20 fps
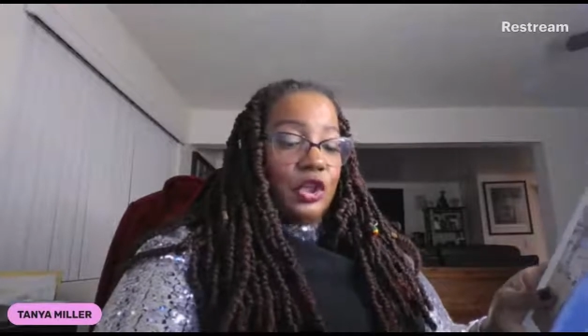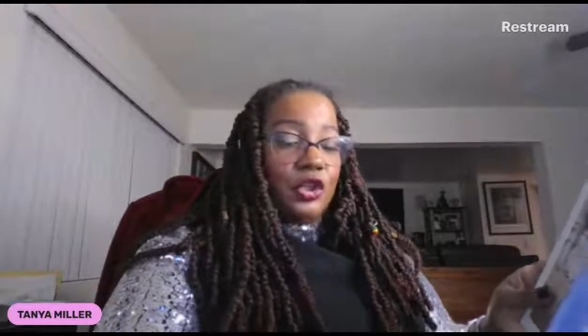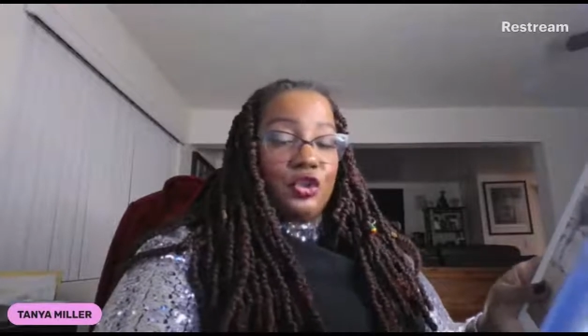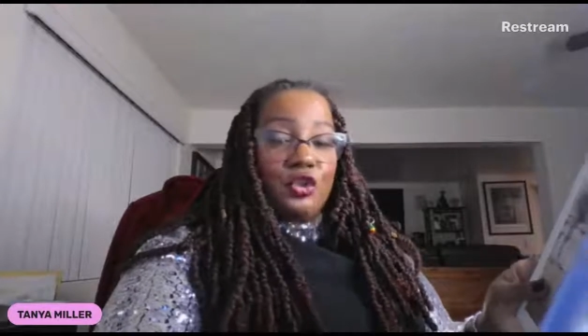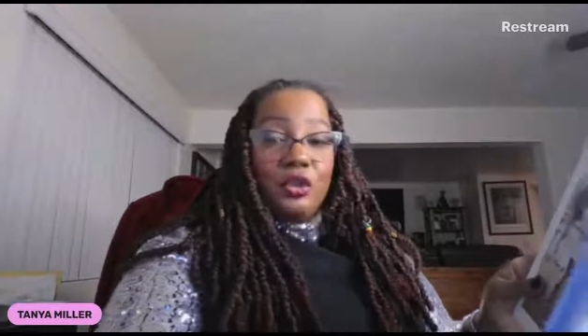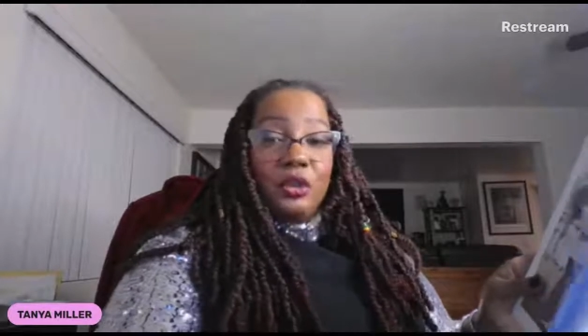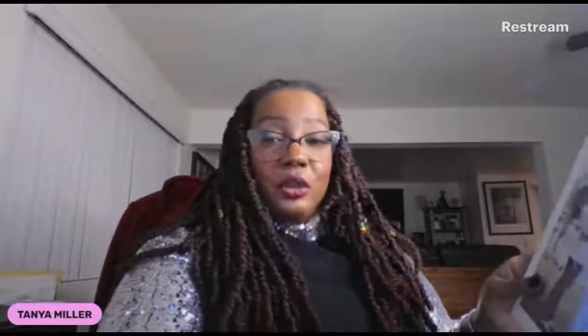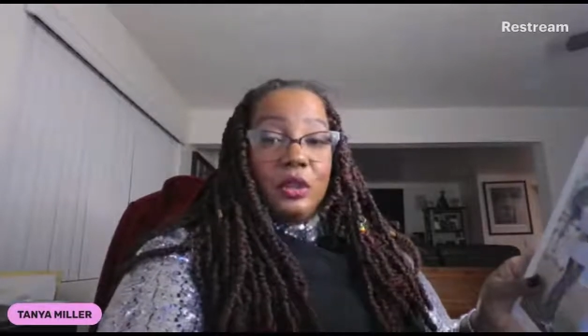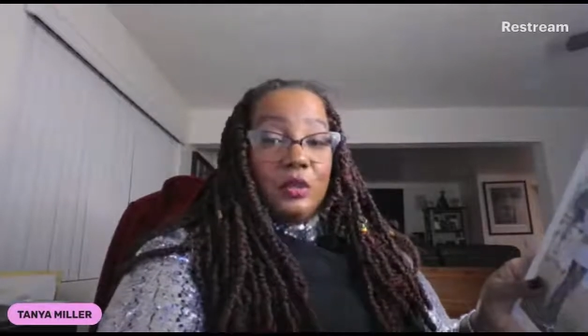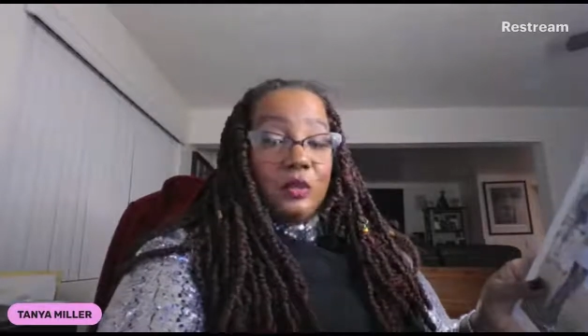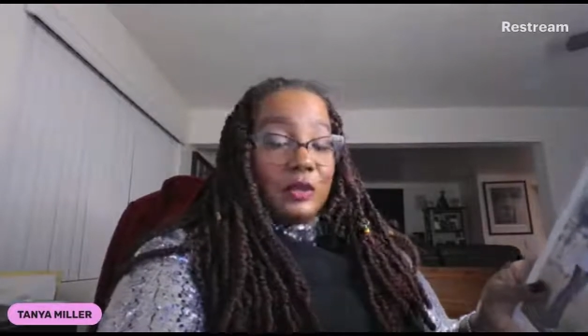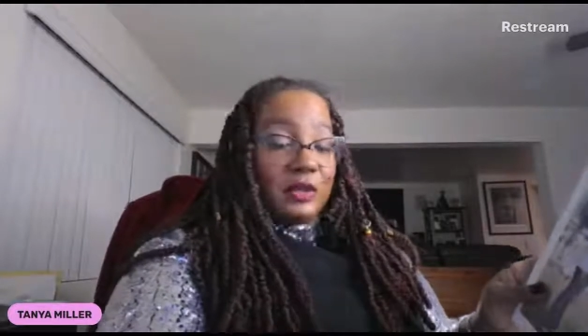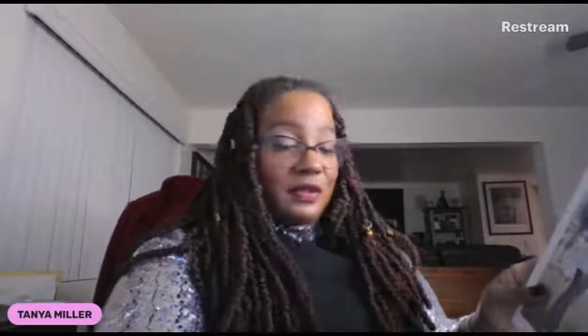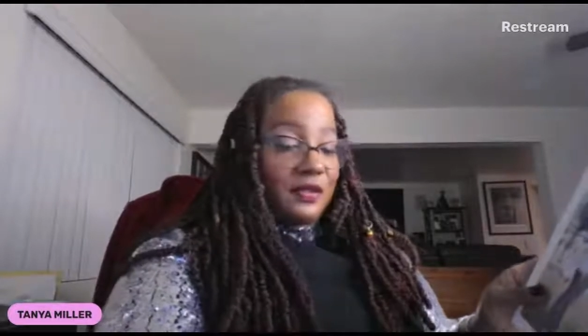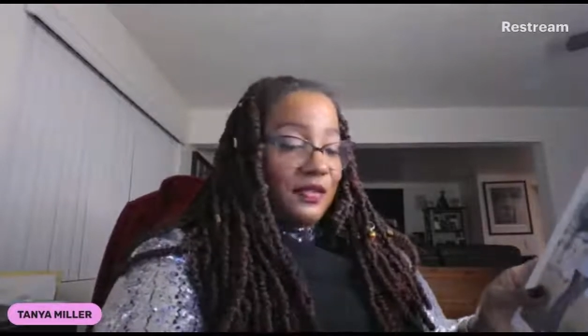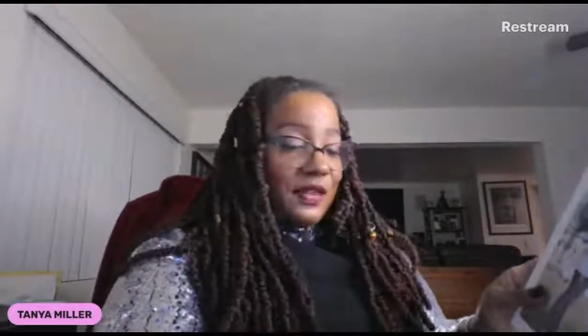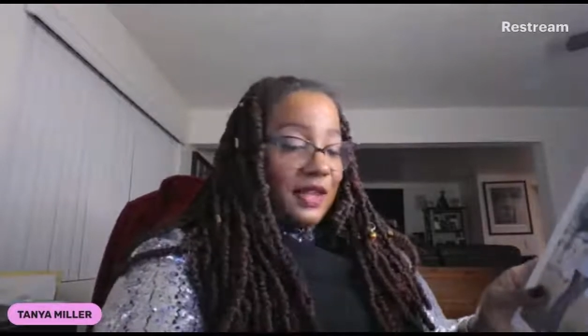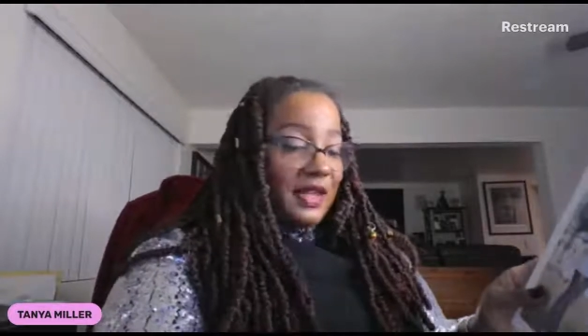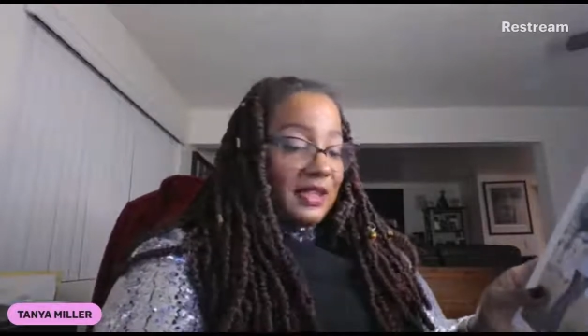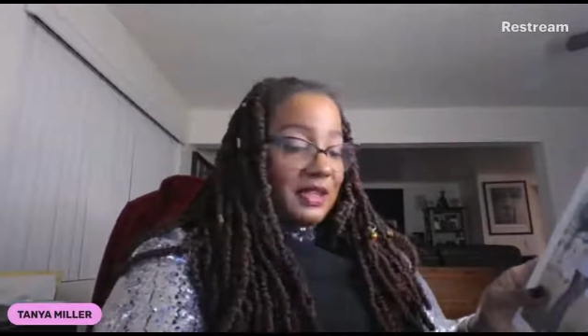Shirley was
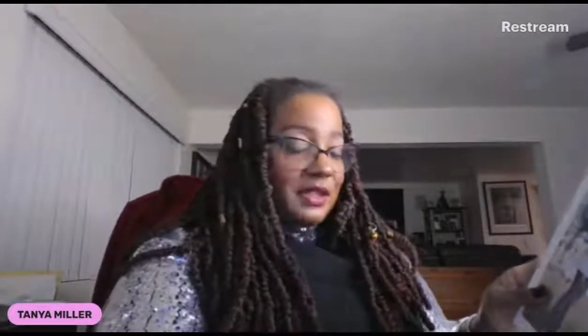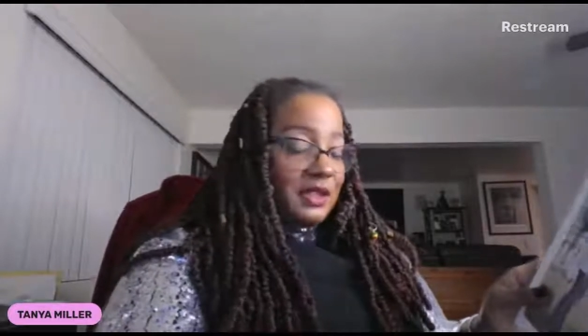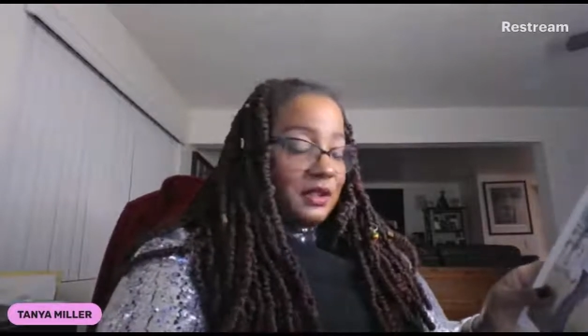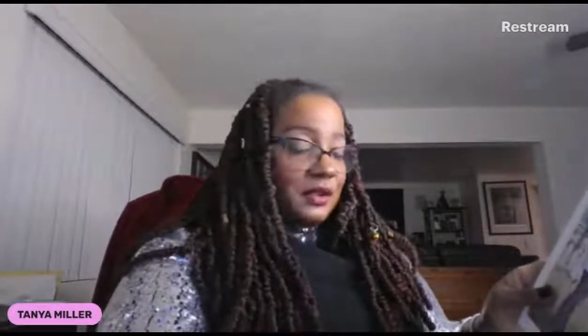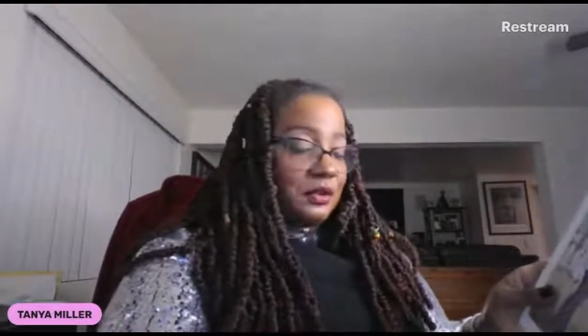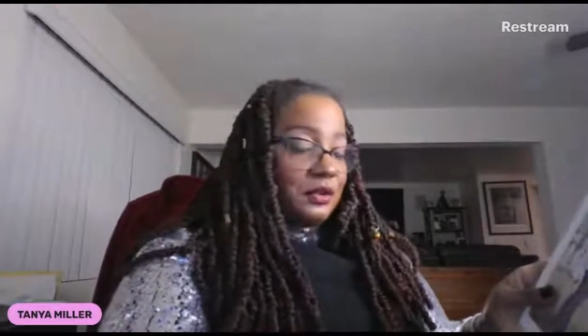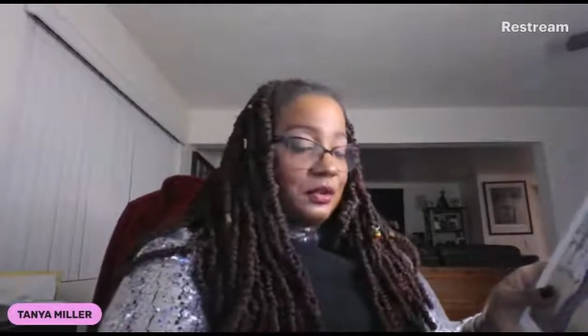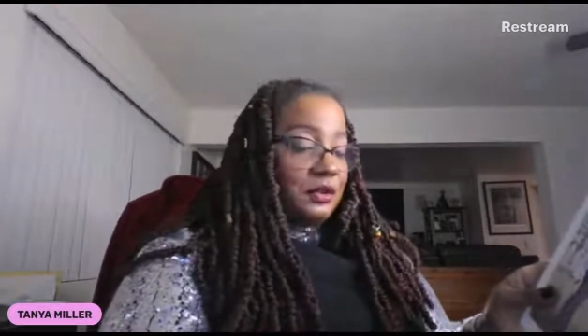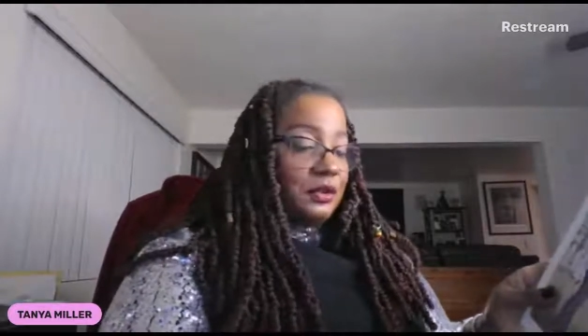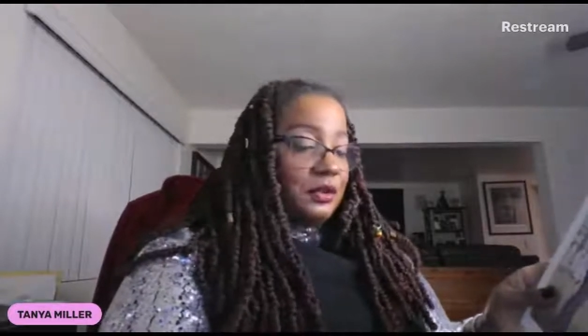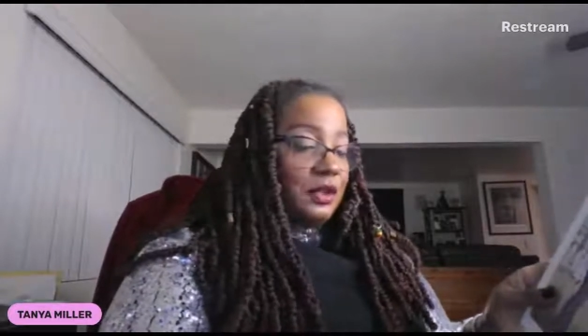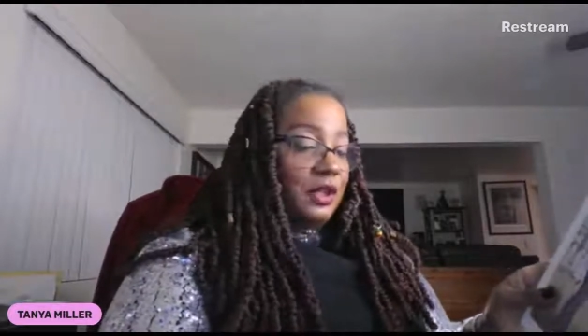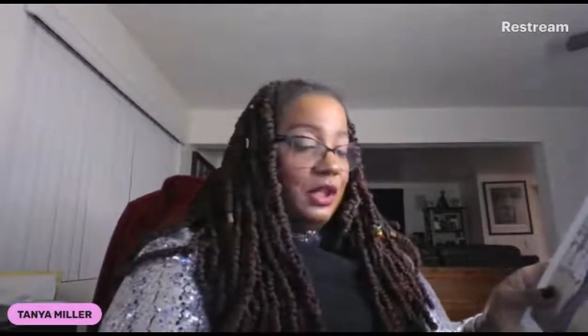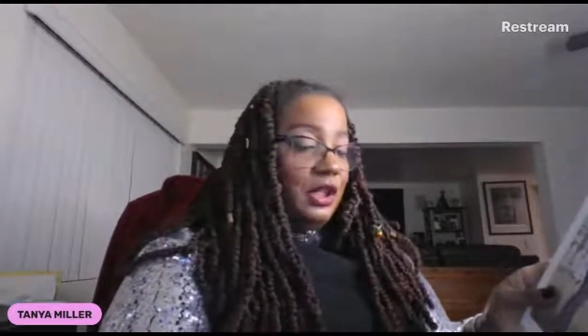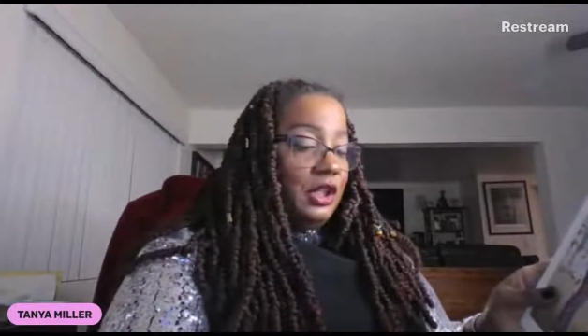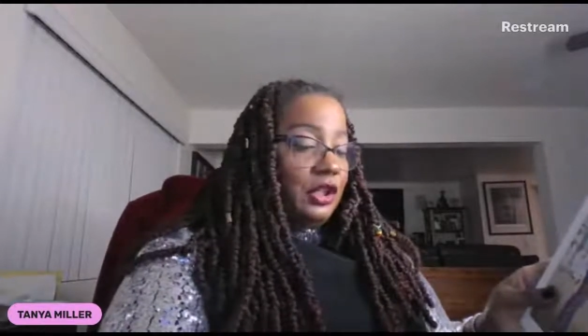a fast learner.